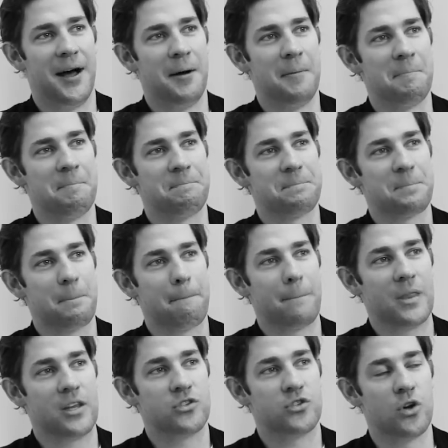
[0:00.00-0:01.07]
um,
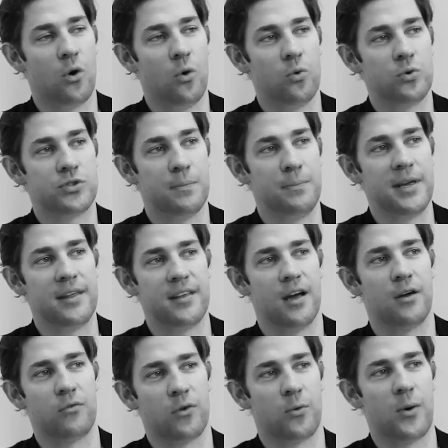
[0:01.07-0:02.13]
so to me,
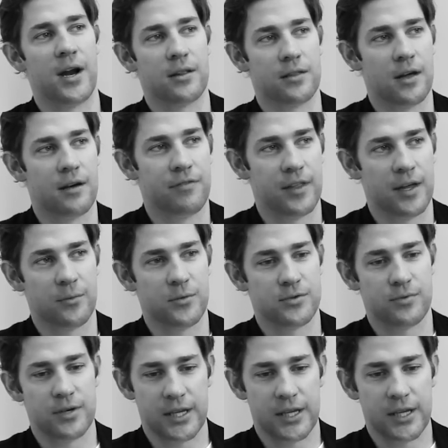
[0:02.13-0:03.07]
the unrequited love thing was